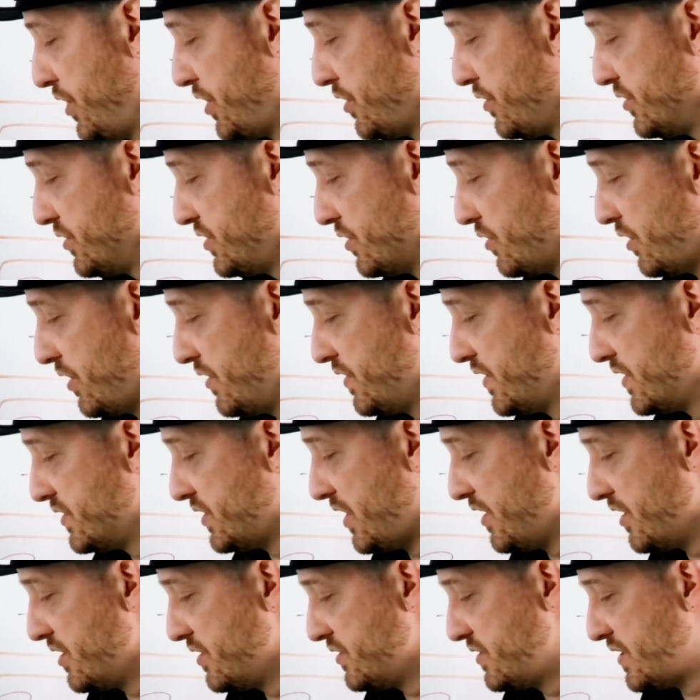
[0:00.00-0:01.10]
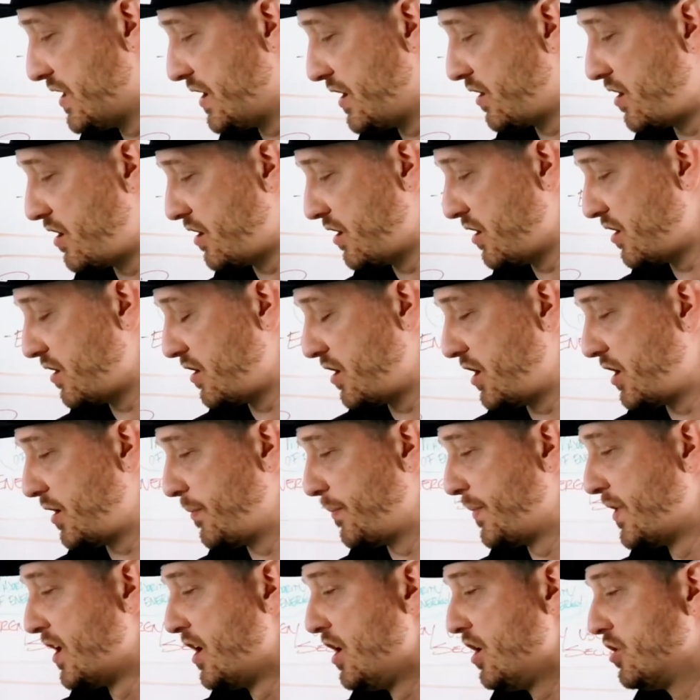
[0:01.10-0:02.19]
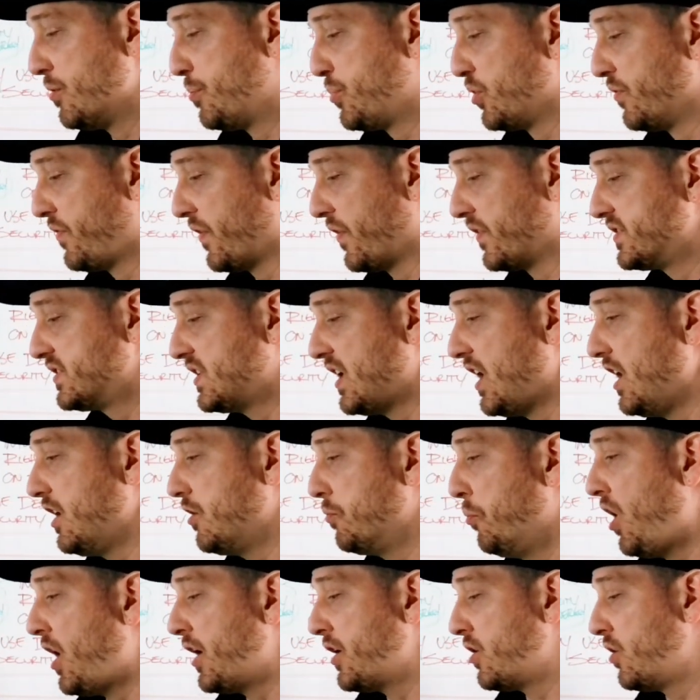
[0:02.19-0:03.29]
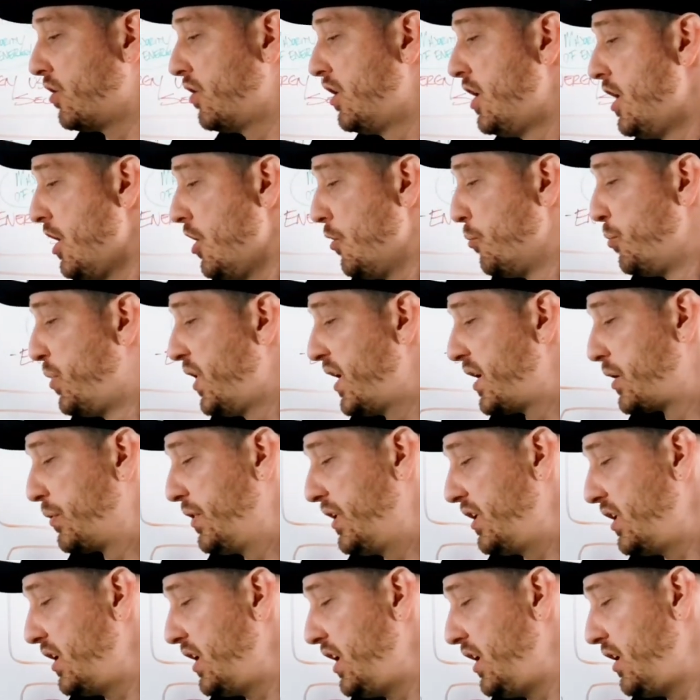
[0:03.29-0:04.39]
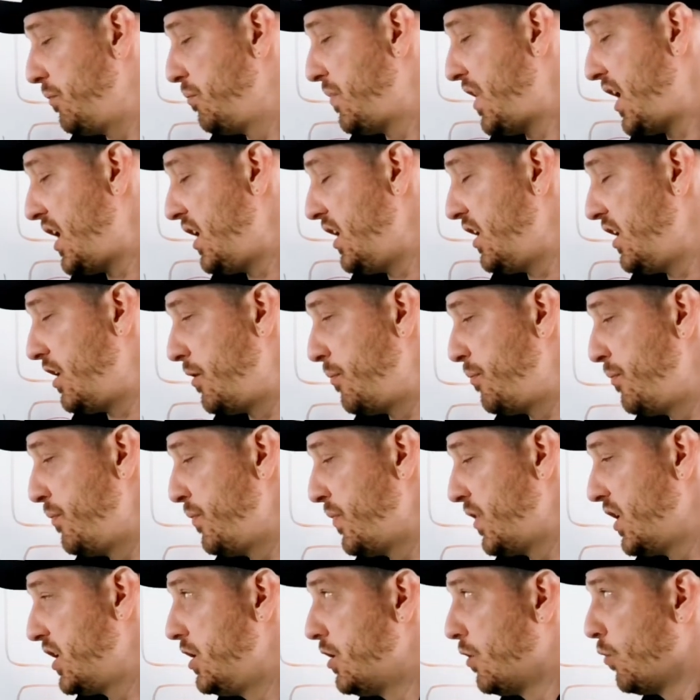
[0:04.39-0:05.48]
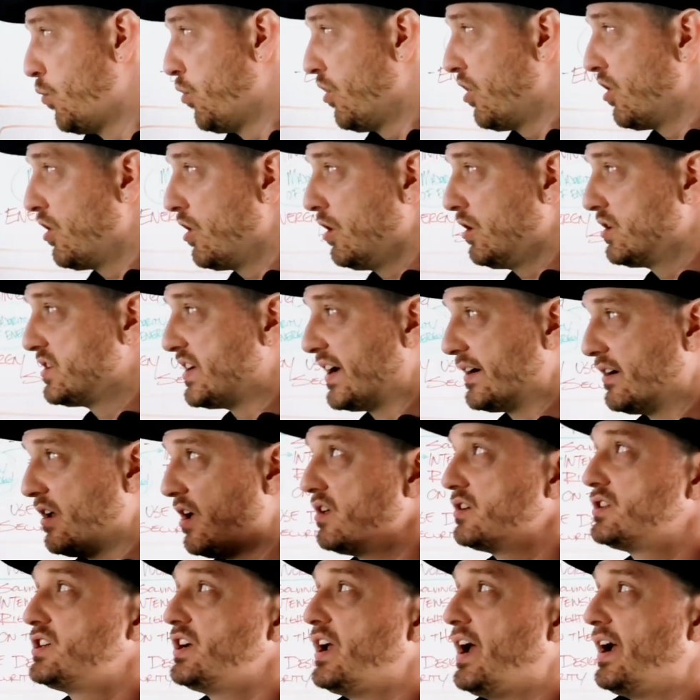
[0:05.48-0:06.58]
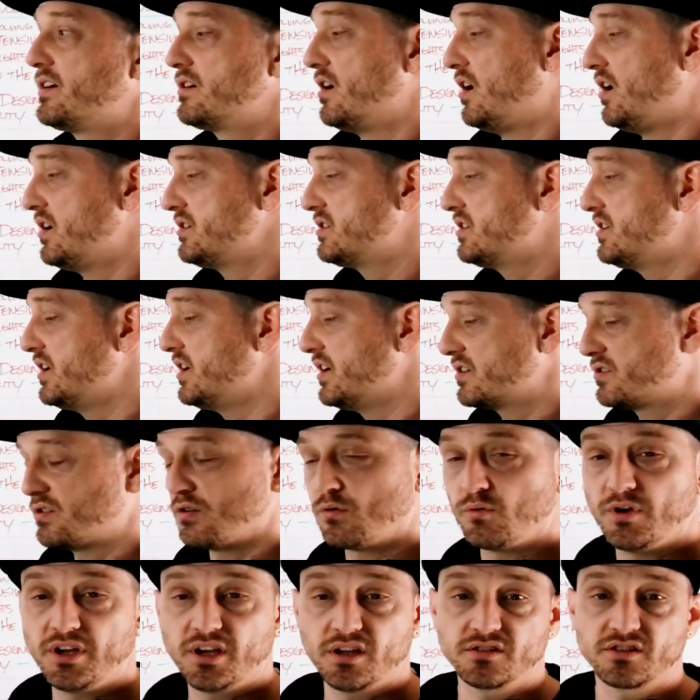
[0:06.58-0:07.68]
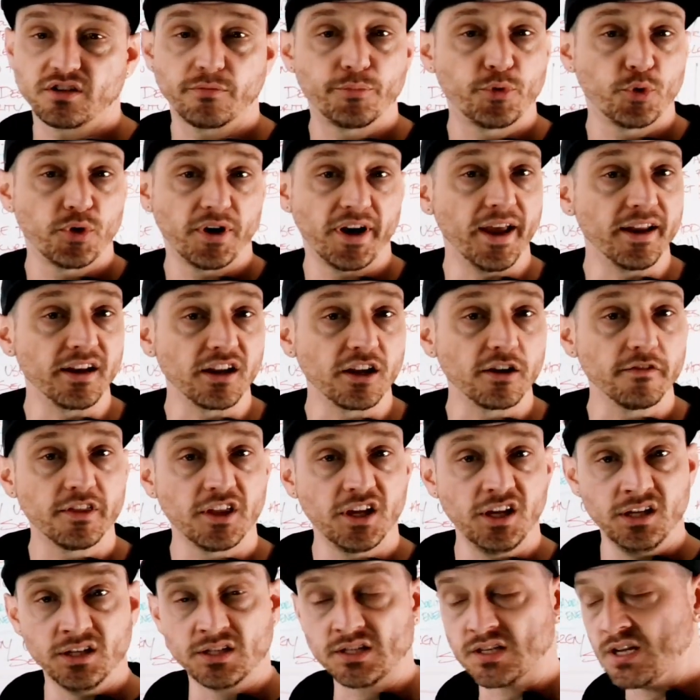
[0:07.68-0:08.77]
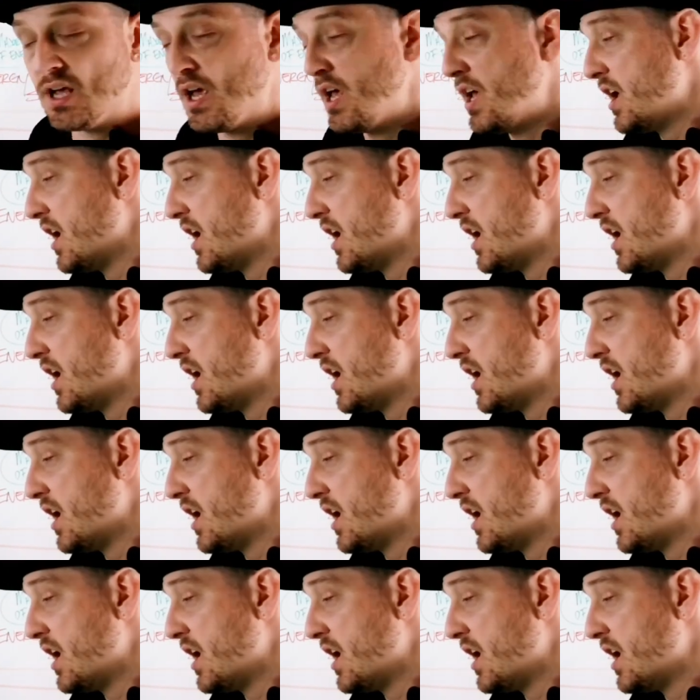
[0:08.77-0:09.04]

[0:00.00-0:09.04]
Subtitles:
so there's others that are on the proof of stake model, but really Medium, we're technology agnostic, so we can support any of these.